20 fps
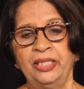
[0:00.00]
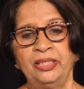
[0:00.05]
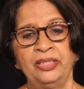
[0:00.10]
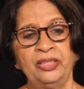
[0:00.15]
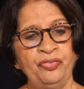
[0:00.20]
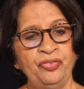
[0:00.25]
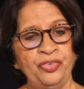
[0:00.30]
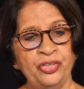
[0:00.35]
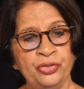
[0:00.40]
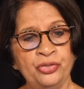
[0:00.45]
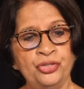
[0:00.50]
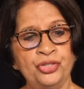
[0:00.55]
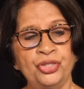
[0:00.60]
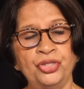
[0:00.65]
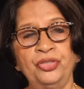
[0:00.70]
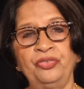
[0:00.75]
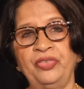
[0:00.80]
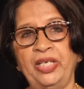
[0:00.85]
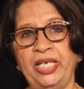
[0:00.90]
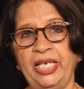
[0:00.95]
The
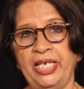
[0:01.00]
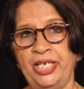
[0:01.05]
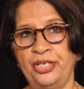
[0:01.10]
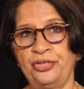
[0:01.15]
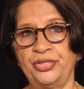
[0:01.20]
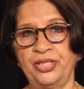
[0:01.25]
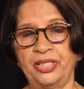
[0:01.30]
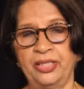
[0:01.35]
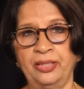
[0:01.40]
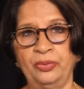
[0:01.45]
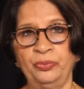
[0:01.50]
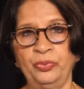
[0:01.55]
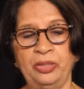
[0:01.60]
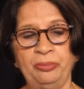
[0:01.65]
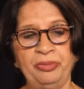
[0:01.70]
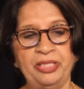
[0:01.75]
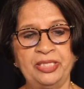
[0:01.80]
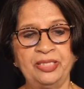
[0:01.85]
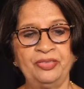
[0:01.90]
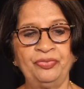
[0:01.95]
future of Asia
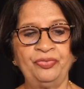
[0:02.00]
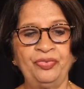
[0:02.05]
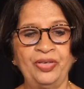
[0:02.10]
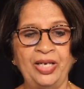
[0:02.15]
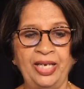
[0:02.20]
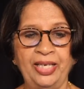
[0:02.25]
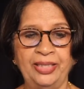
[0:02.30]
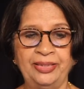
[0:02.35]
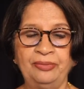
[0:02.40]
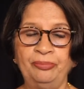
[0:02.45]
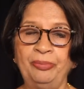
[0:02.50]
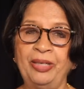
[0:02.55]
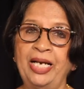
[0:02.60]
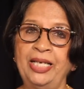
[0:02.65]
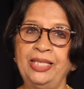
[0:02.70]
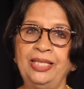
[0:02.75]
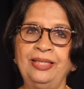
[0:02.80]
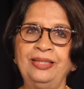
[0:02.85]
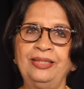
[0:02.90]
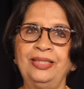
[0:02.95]
will be defined
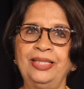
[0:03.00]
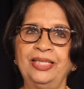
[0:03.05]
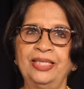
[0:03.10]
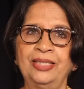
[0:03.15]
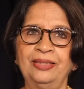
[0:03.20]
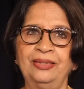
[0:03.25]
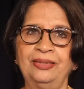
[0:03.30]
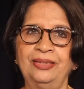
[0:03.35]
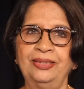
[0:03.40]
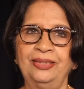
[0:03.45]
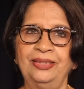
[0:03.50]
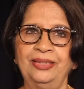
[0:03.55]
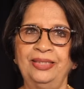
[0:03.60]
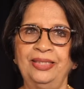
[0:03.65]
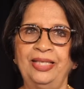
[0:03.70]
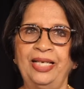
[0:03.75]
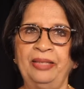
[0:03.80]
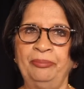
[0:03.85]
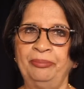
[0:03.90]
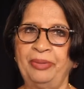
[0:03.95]
by India
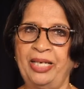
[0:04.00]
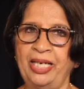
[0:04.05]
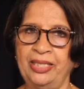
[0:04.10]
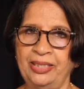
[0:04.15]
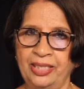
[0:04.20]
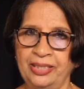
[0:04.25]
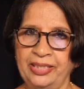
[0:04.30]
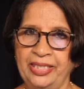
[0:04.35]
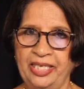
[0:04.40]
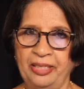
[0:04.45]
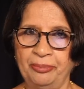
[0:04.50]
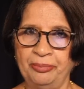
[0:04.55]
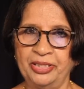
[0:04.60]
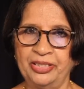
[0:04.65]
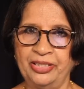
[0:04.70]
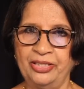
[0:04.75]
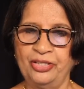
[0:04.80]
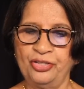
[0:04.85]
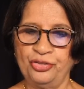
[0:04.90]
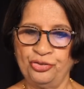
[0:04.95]
and by our
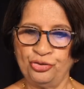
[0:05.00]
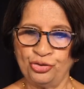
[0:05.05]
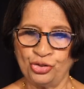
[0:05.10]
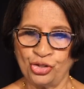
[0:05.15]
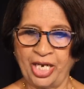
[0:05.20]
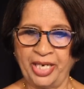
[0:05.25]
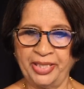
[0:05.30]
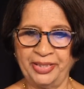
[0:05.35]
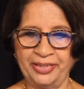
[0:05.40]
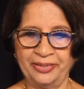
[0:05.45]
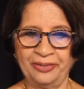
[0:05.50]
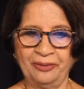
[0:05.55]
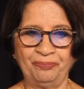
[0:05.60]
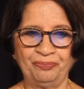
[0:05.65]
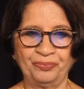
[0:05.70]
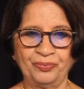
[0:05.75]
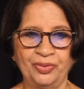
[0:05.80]
neighbor, China.